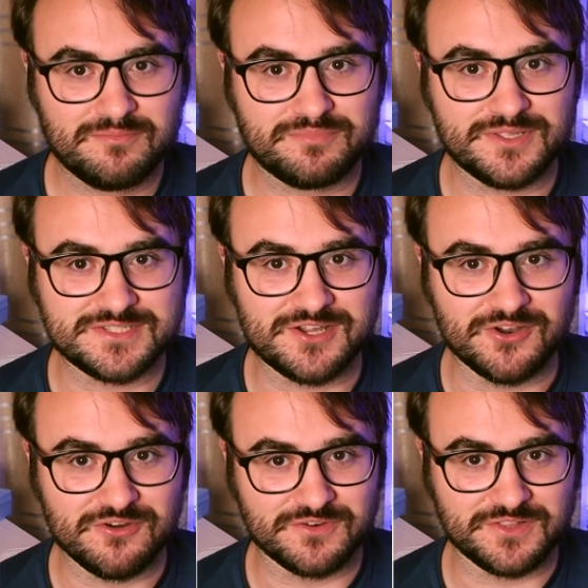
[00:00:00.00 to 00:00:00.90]
Please don't
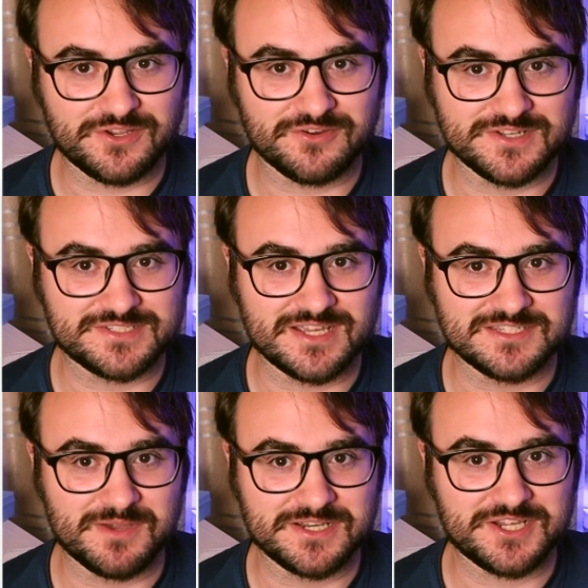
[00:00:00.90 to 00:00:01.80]
overly
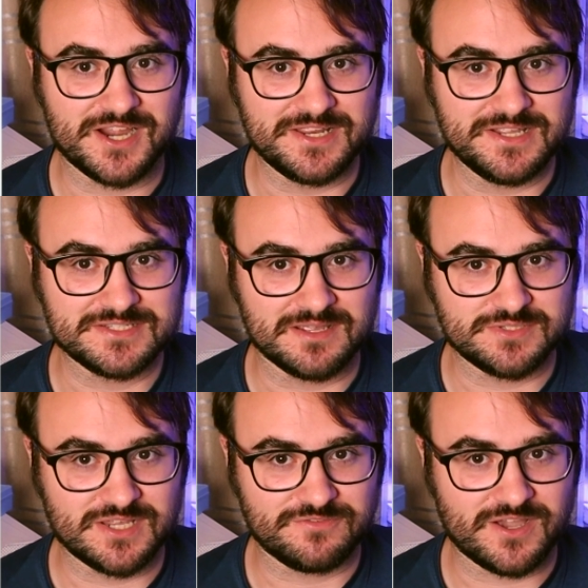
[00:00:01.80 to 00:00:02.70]
criticize my Chinese, I'm
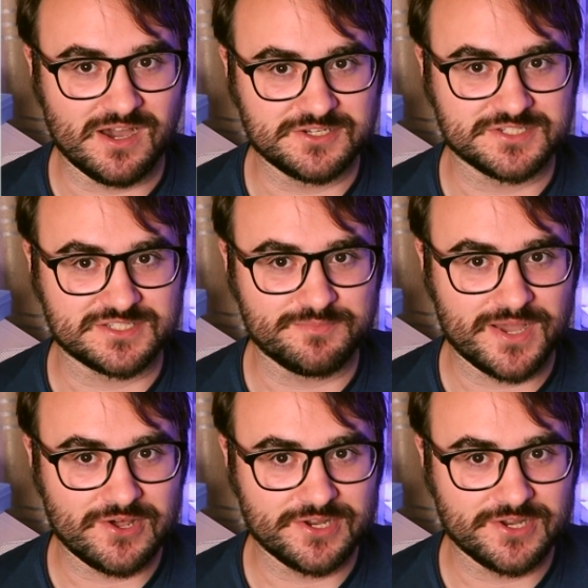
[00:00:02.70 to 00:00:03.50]
self-conscious about